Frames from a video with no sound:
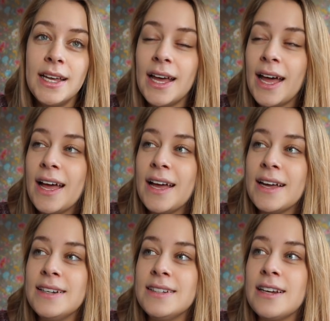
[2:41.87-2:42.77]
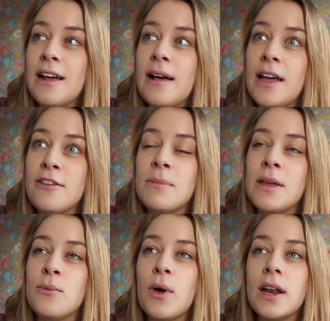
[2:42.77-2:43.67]
And I've
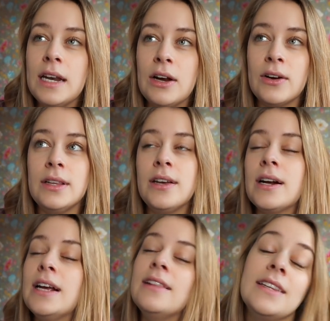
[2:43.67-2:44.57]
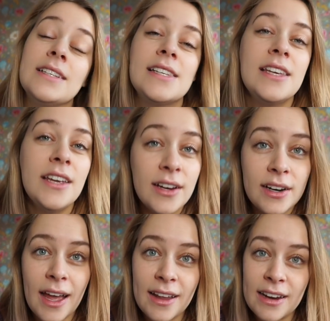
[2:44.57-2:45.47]
made one earlier in this year,
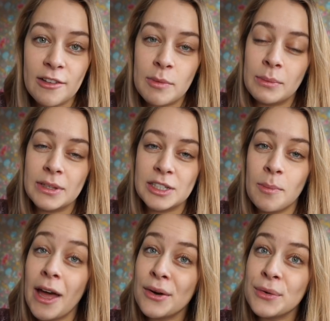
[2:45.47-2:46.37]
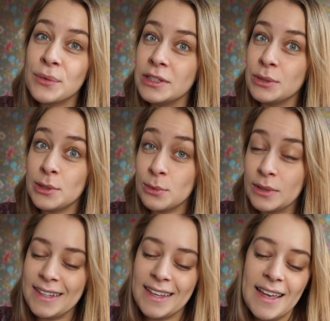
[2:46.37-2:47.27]
and I've published a pattern which was
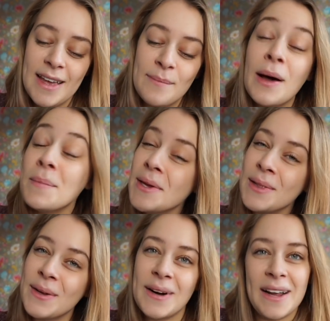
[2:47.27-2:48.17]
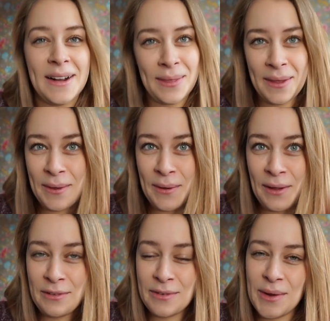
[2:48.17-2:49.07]
really popular, and thank you
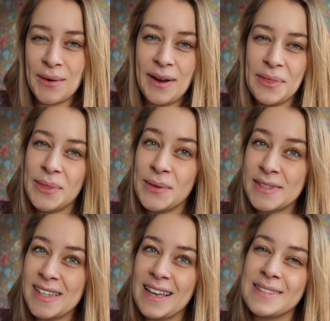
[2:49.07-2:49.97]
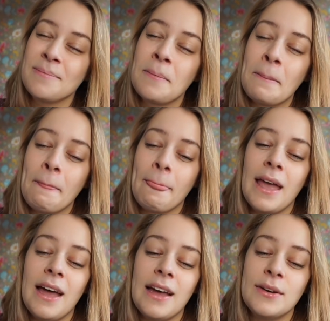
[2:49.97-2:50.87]
all for your enthusiasm.
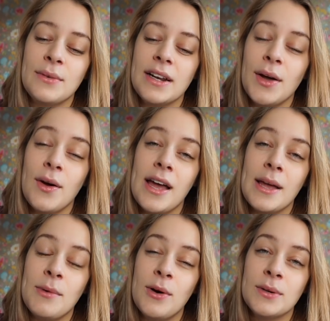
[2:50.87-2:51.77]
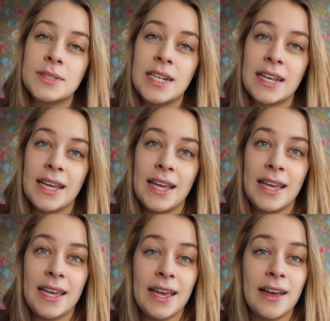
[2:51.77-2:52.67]
And right now I am hosting
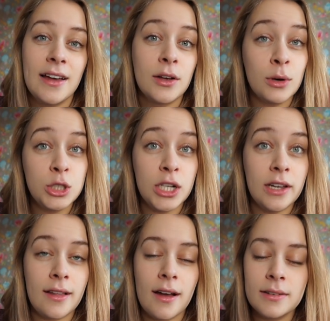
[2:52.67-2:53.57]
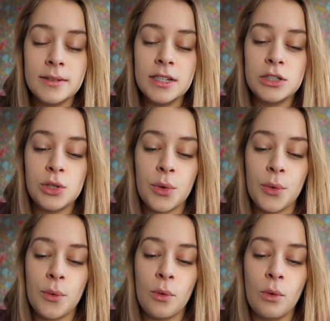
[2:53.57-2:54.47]
a crochet along
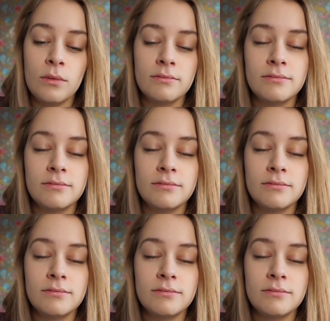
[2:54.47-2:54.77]
to,